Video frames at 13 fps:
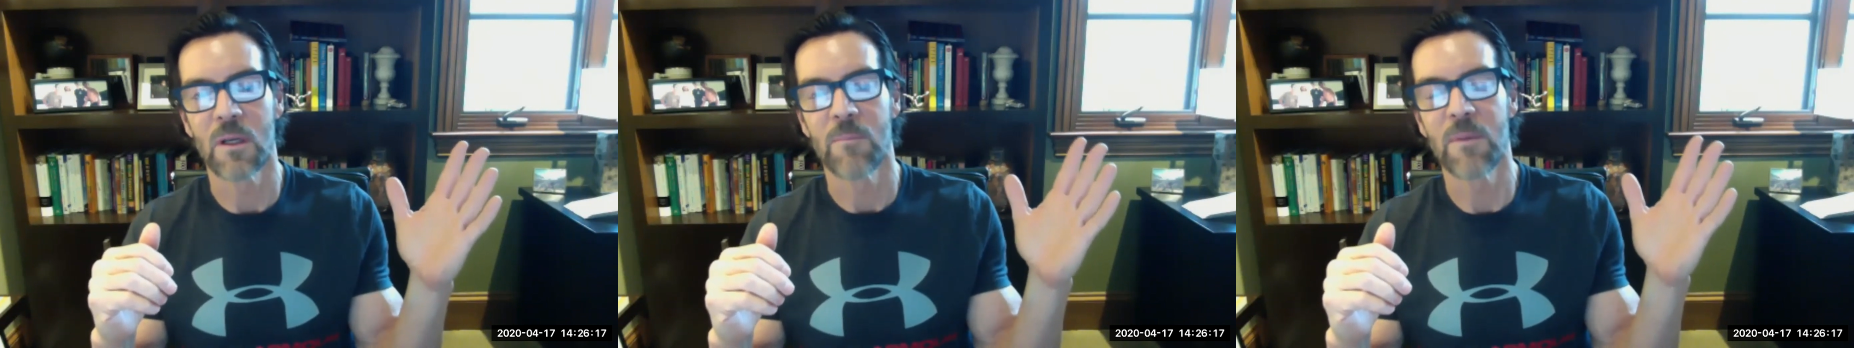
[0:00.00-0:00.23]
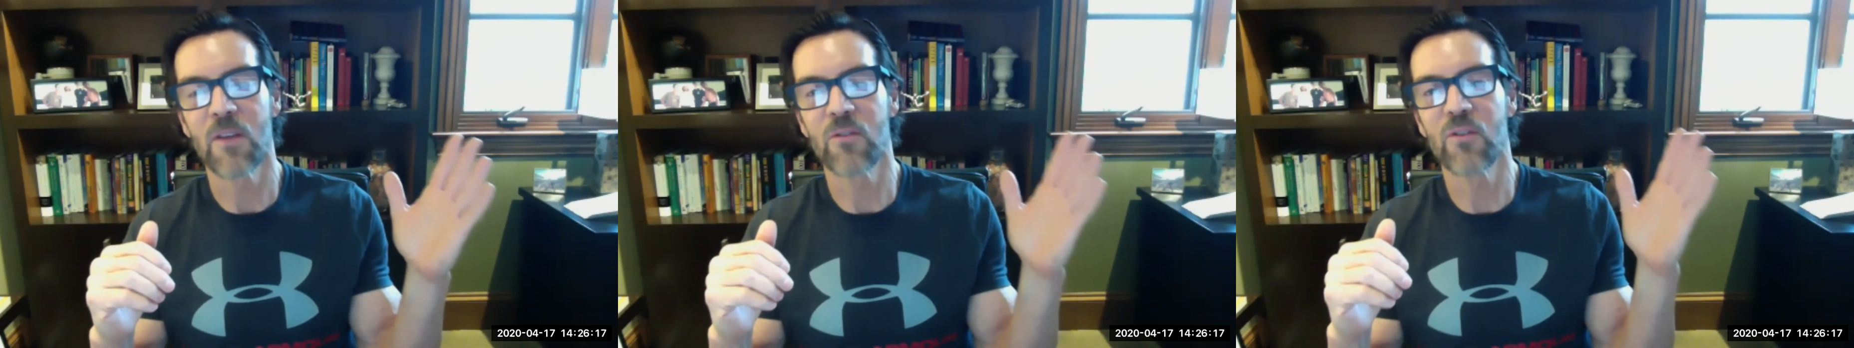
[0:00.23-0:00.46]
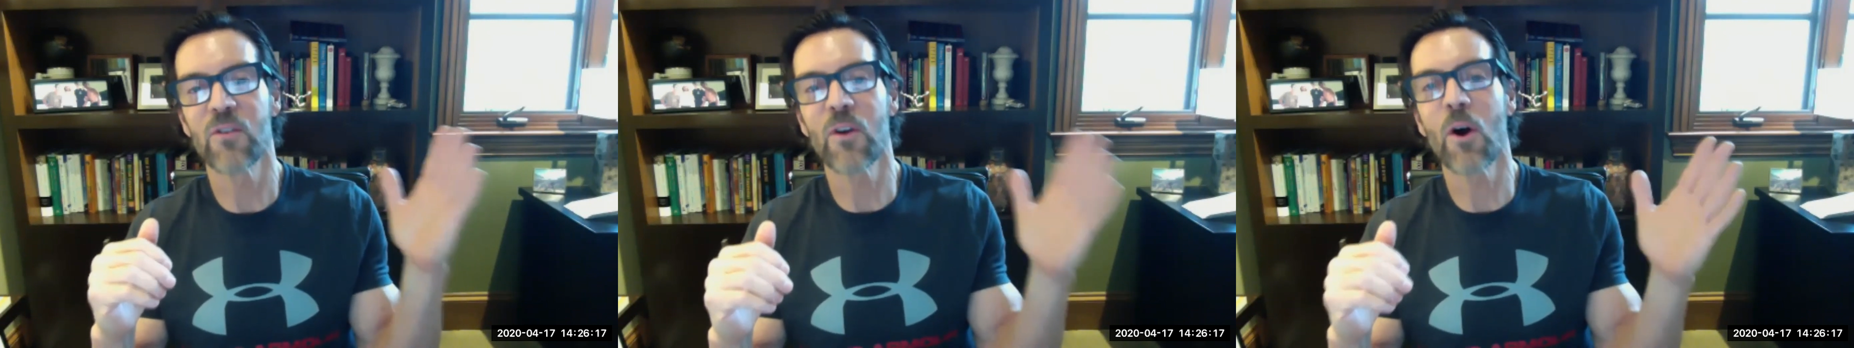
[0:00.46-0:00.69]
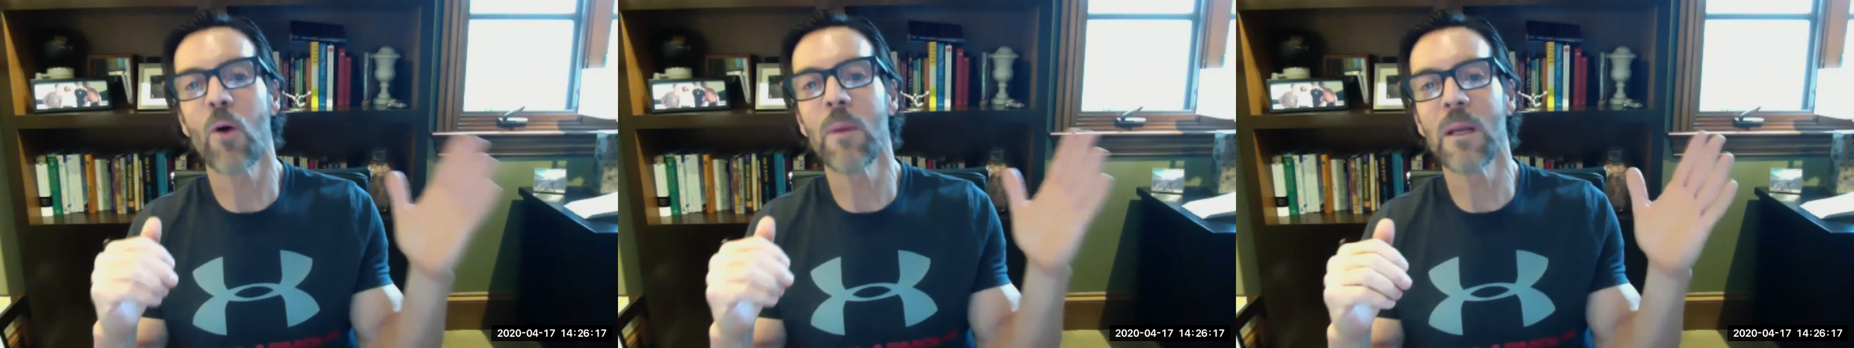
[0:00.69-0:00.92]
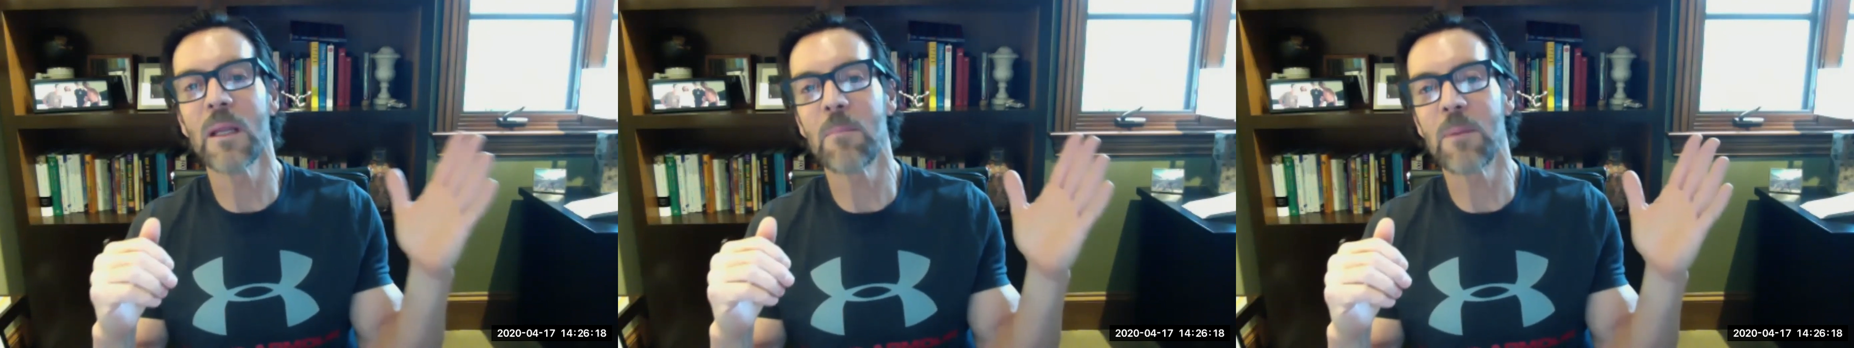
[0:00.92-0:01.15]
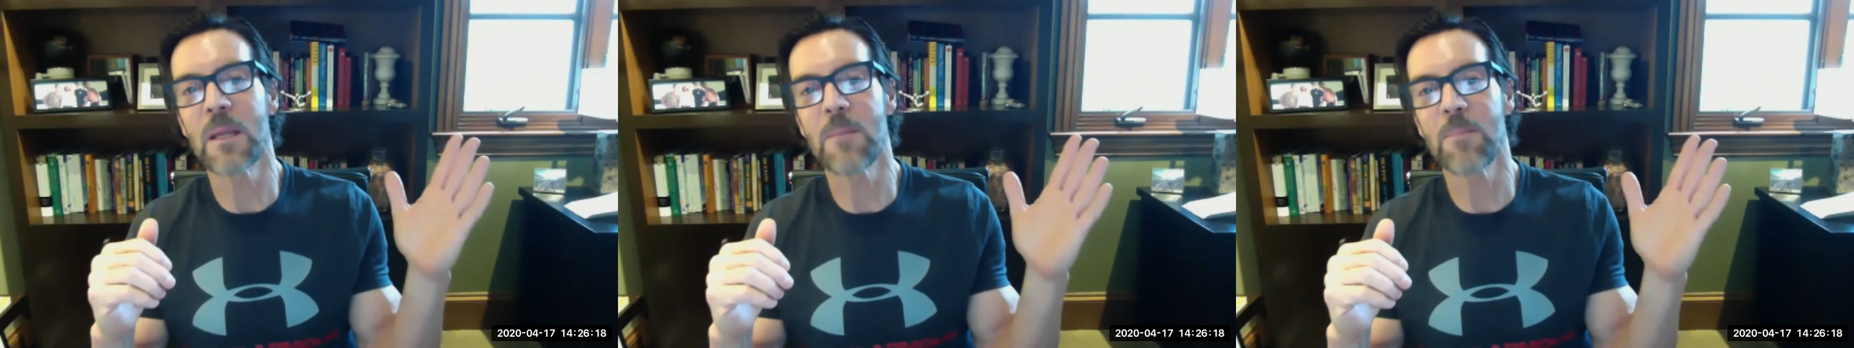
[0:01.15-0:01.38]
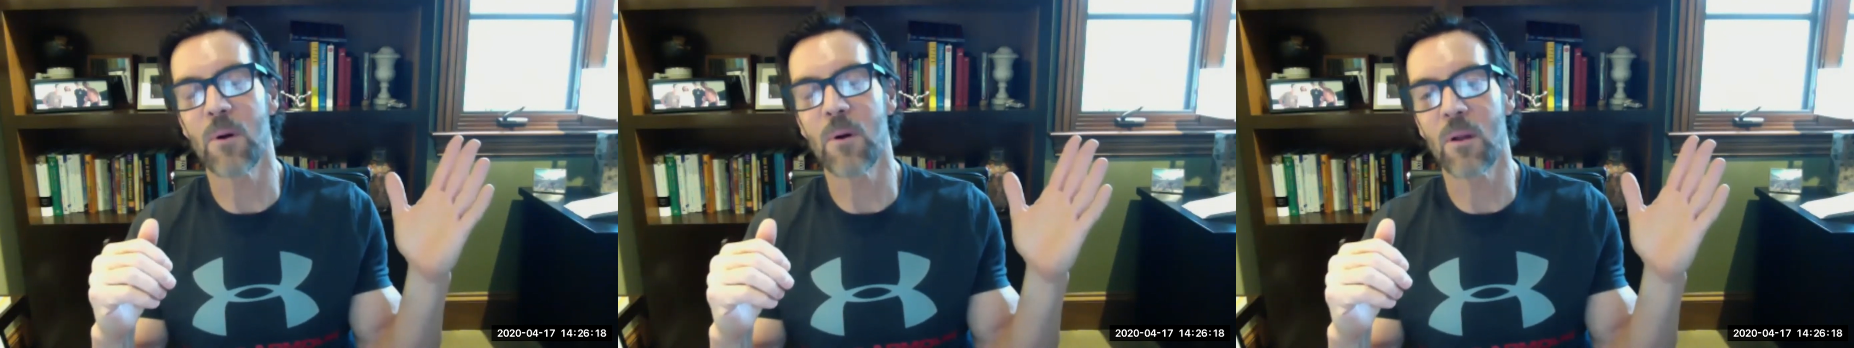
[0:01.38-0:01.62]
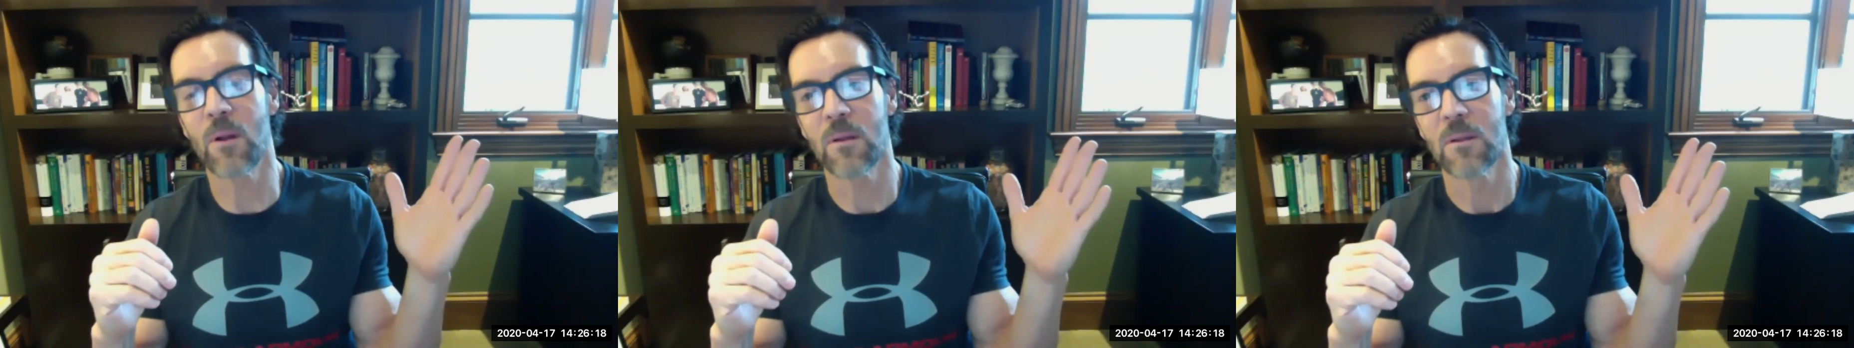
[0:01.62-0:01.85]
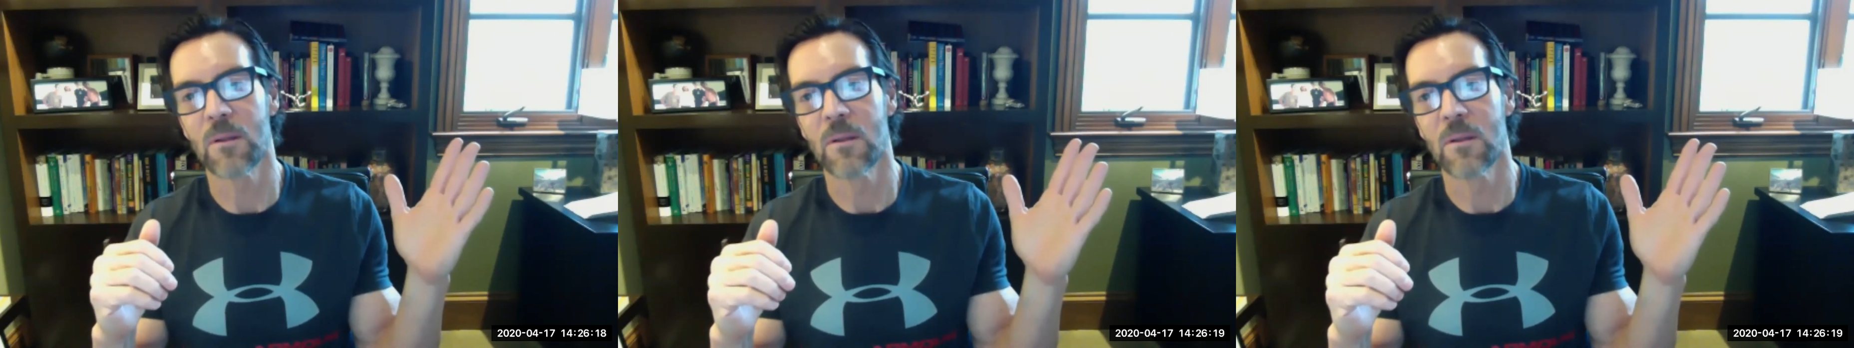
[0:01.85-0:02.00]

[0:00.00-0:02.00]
because so many people